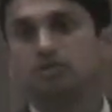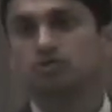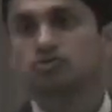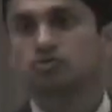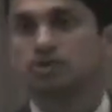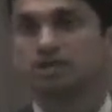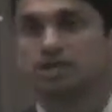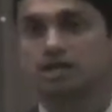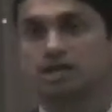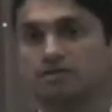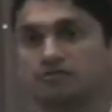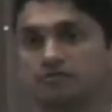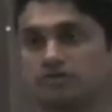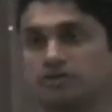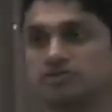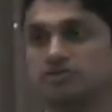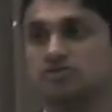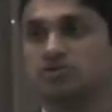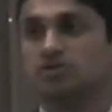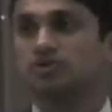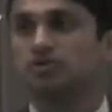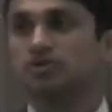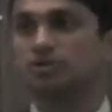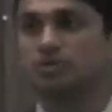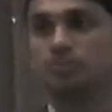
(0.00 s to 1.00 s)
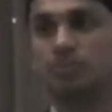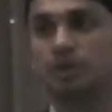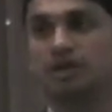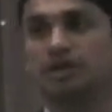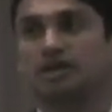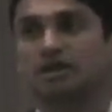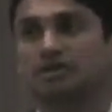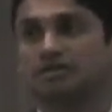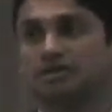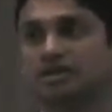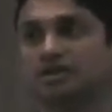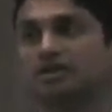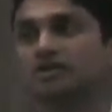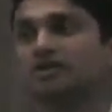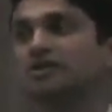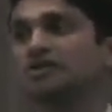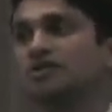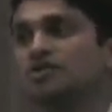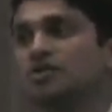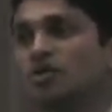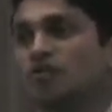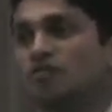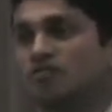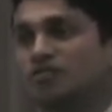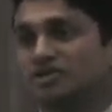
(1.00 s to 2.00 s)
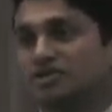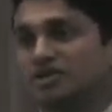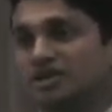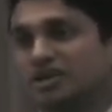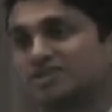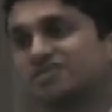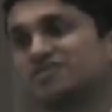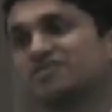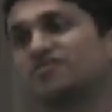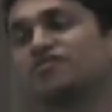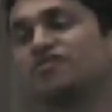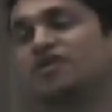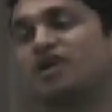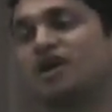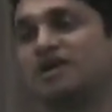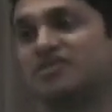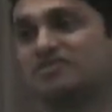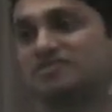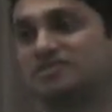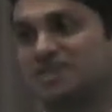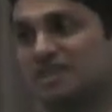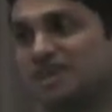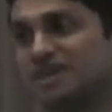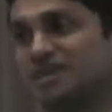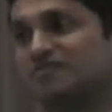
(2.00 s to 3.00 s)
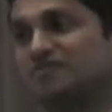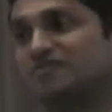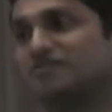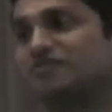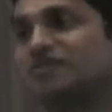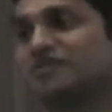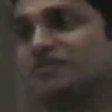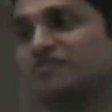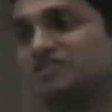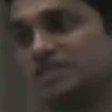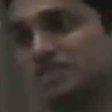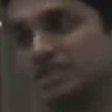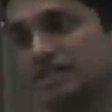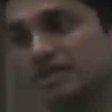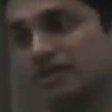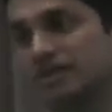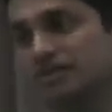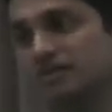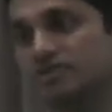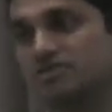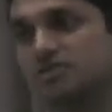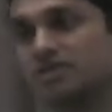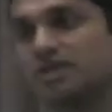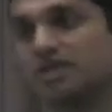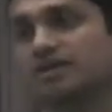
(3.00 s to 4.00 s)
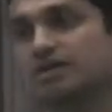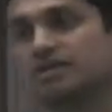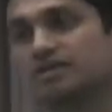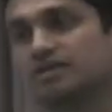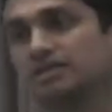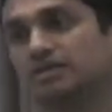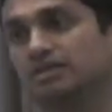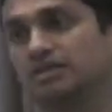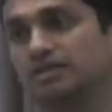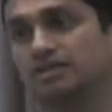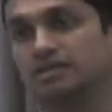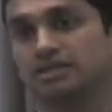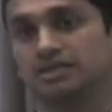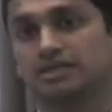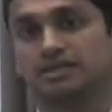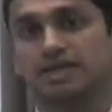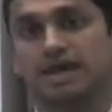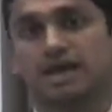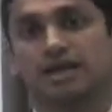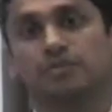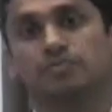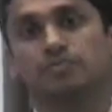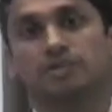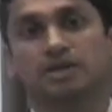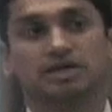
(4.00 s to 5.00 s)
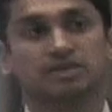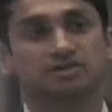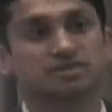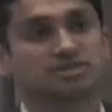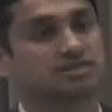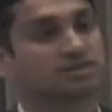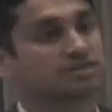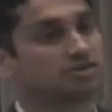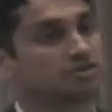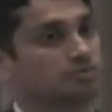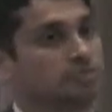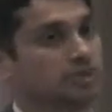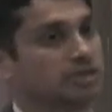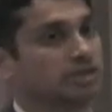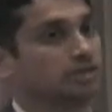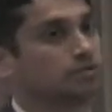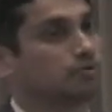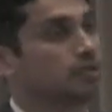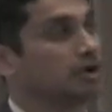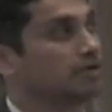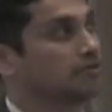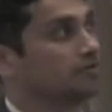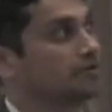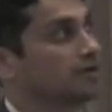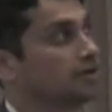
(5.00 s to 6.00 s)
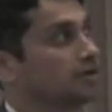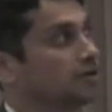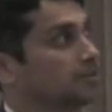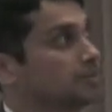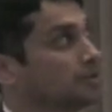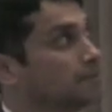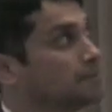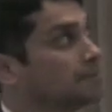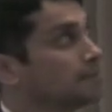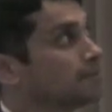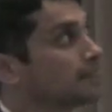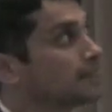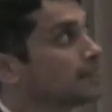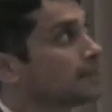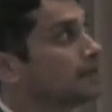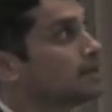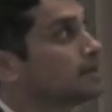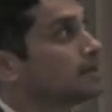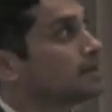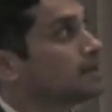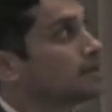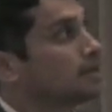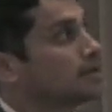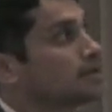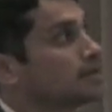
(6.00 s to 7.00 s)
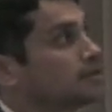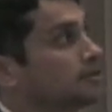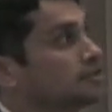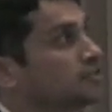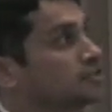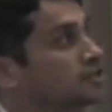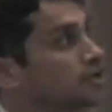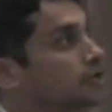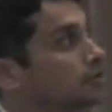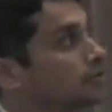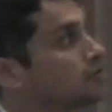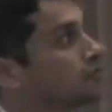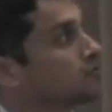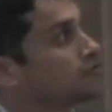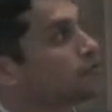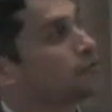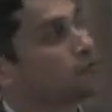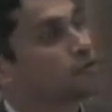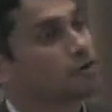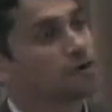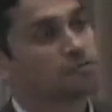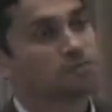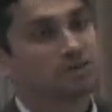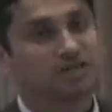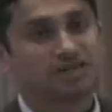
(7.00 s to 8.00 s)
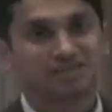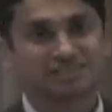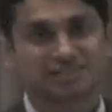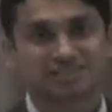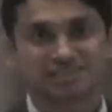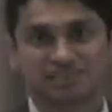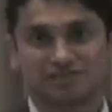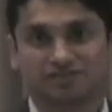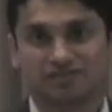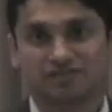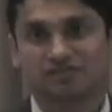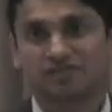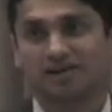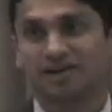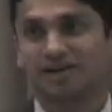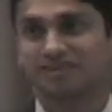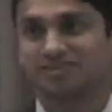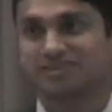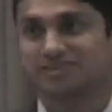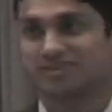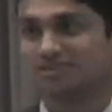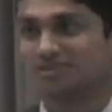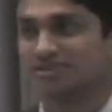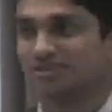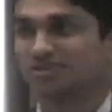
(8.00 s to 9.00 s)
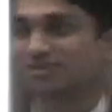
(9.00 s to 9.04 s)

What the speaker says: 3.5 years old, but I think over the next 5, 10, 50 years, the database could be quite valuable. So 4 pieces of advice as you